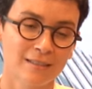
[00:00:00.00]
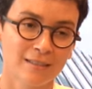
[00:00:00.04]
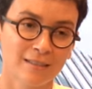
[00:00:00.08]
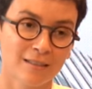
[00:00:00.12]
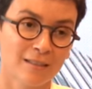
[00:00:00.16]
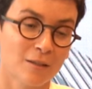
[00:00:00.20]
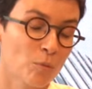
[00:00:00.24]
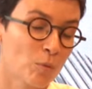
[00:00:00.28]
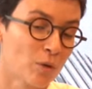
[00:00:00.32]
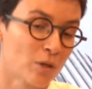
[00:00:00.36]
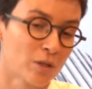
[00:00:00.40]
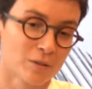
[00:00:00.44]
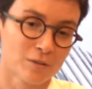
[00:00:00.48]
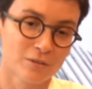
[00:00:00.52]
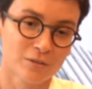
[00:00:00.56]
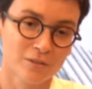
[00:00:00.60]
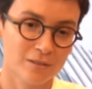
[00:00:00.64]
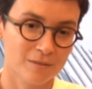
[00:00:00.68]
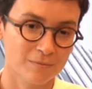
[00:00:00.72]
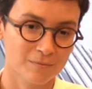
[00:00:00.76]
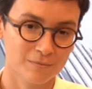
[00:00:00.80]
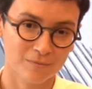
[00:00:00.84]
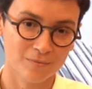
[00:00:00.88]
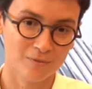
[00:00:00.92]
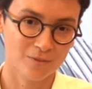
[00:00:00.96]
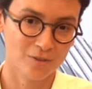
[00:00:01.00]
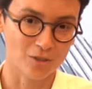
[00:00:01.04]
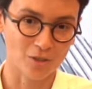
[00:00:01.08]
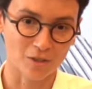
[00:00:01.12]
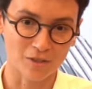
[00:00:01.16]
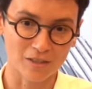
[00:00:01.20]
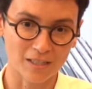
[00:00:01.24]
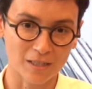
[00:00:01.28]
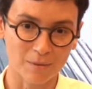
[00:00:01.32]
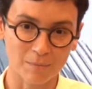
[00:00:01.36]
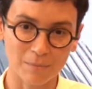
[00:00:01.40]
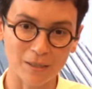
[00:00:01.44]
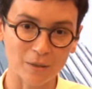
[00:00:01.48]
the world,
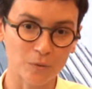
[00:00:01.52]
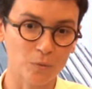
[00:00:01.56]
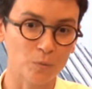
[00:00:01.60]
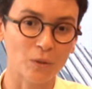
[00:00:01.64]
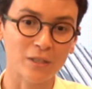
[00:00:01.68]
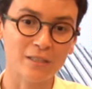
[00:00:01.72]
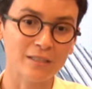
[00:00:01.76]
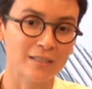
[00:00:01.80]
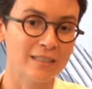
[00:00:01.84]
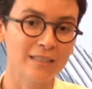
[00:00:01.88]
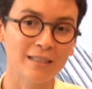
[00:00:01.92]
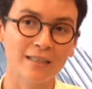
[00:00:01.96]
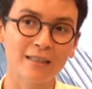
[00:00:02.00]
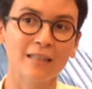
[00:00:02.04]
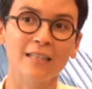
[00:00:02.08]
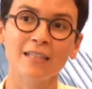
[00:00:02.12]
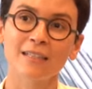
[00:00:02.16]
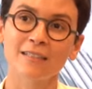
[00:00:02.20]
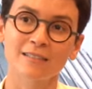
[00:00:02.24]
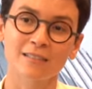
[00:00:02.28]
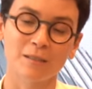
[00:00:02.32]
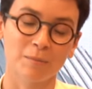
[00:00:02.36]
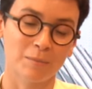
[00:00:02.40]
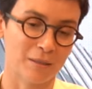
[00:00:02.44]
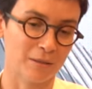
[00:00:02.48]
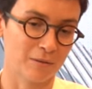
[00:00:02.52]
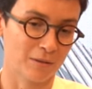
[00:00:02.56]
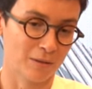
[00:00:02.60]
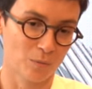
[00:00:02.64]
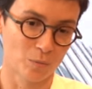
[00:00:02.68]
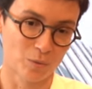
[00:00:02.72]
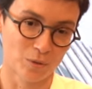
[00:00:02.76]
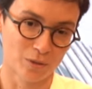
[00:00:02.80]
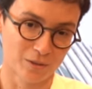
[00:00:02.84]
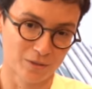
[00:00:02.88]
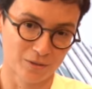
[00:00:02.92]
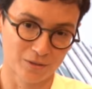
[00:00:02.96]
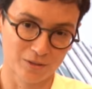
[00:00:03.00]
talking about what he thinks about the
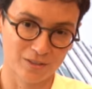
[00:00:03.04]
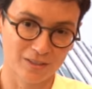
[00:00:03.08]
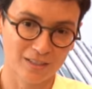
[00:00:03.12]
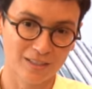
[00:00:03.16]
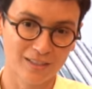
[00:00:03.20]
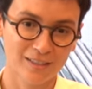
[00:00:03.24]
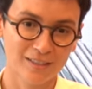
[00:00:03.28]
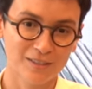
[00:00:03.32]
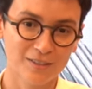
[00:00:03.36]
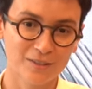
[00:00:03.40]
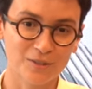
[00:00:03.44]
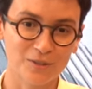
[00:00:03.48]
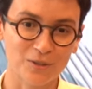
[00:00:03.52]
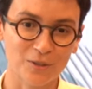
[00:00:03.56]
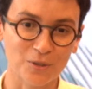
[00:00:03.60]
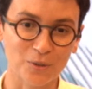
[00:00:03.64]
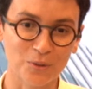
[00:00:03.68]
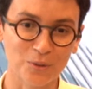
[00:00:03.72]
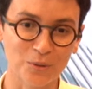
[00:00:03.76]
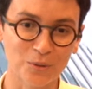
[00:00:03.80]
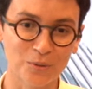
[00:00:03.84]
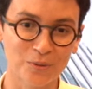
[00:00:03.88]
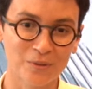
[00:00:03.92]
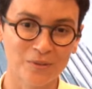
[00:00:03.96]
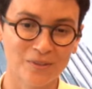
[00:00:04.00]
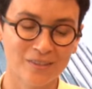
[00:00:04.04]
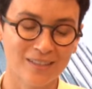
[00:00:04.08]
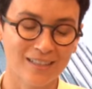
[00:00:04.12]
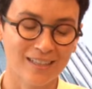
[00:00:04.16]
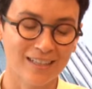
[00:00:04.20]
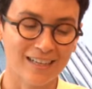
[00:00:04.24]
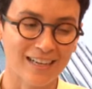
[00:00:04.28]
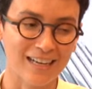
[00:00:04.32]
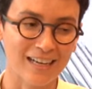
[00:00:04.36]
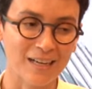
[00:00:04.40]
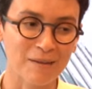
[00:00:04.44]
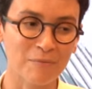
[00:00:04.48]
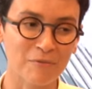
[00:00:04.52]
world. So
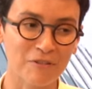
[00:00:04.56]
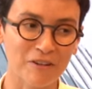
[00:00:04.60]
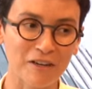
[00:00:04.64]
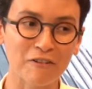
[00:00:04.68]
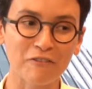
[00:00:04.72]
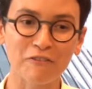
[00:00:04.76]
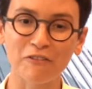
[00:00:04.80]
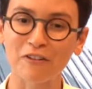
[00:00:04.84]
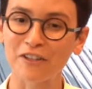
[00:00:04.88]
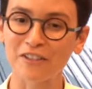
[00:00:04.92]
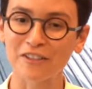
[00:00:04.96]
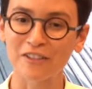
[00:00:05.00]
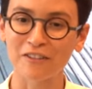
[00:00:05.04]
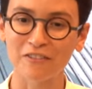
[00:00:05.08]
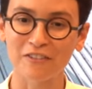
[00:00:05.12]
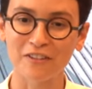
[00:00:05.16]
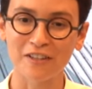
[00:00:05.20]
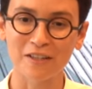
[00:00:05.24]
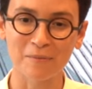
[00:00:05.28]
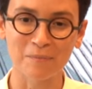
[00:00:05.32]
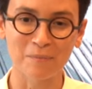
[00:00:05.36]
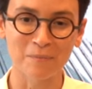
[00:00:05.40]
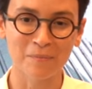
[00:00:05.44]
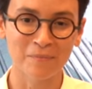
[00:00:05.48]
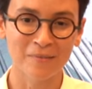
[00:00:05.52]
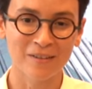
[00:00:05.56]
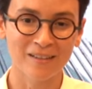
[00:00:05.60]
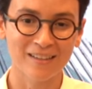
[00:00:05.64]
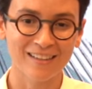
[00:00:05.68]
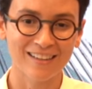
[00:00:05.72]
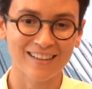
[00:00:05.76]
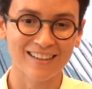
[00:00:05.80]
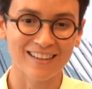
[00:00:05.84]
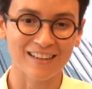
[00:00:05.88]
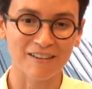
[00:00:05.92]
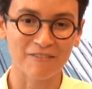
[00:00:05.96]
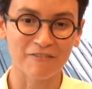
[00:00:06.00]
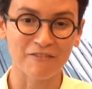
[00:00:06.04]
I'm very fond of him.
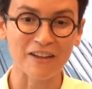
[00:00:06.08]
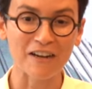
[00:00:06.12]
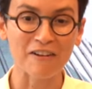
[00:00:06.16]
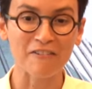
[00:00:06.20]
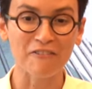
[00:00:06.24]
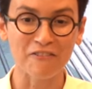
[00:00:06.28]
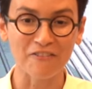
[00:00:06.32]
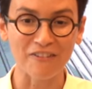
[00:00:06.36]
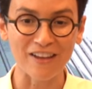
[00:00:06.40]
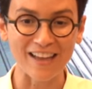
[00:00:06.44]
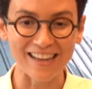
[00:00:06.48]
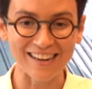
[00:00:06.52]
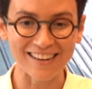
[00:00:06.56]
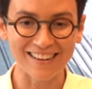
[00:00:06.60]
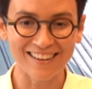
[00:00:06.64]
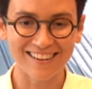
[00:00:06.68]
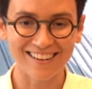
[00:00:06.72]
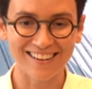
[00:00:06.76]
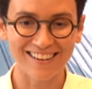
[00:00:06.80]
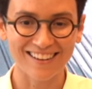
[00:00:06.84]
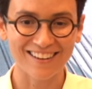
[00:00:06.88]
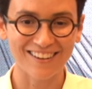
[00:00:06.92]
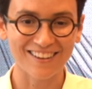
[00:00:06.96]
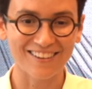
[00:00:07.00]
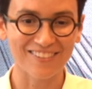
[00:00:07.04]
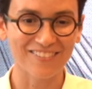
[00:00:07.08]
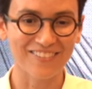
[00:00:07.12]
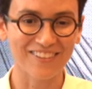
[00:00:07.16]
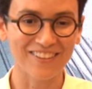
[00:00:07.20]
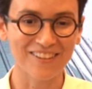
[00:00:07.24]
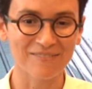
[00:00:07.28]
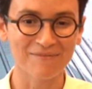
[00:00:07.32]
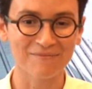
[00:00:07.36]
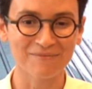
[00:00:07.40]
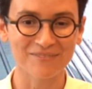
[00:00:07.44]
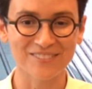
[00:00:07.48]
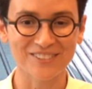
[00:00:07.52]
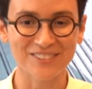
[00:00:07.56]
A very fan of
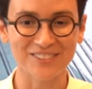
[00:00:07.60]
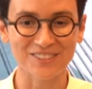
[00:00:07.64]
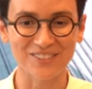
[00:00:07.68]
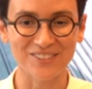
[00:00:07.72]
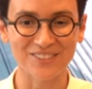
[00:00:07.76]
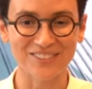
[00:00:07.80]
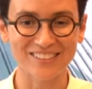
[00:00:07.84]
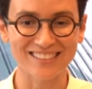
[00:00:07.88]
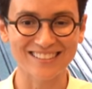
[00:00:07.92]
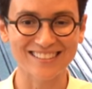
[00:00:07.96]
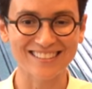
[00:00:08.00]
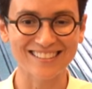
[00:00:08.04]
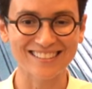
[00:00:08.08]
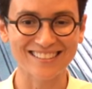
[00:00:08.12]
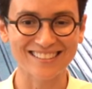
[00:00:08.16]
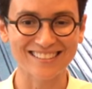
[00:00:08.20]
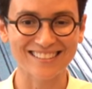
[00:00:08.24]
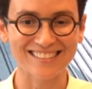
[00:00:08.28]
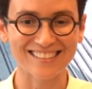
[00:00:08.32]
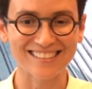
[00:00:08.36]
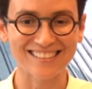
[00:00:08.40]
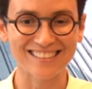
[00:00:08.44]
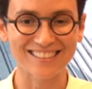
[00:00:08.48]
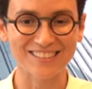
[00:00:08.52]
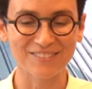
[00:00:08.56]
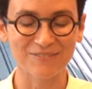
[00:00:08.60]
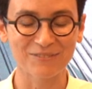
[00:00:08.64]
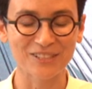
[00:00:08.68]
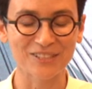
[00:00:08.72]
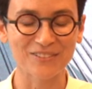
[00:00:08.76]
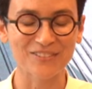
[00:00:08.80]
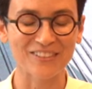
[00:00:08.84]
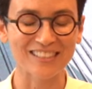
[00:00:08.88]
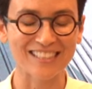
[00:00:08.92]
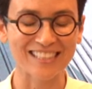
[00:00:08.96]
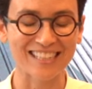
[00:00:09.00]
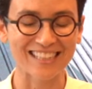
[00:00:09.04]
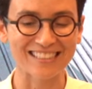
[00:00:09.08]
him, so it's it was
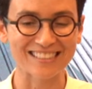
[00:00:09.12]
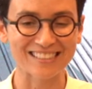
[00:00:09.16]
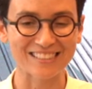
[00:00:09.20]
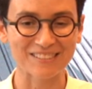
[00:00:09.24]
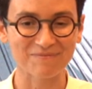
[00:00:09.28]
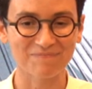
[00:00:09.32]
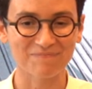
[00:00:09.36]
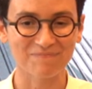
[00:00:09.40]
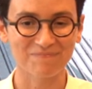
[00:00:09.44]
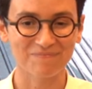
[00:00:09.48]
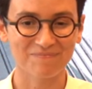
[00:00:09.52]
very nice.